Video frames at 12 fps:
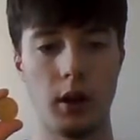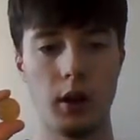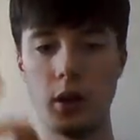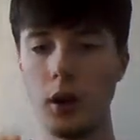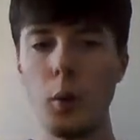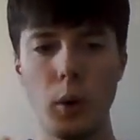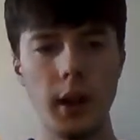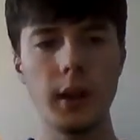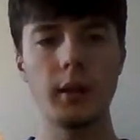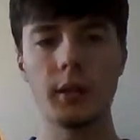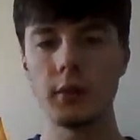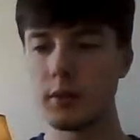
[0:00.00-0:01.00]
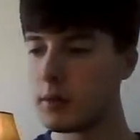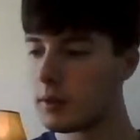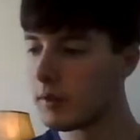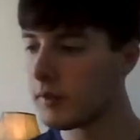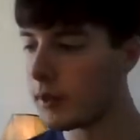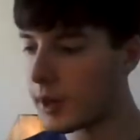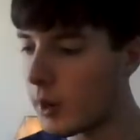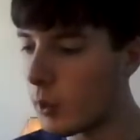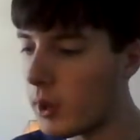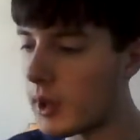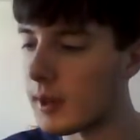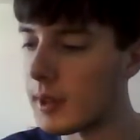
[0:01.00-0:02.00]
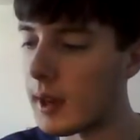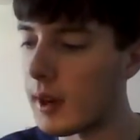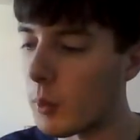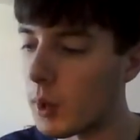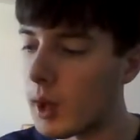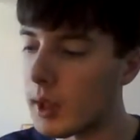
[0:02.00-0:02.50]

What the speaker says: You know what? Forget weekend getaway.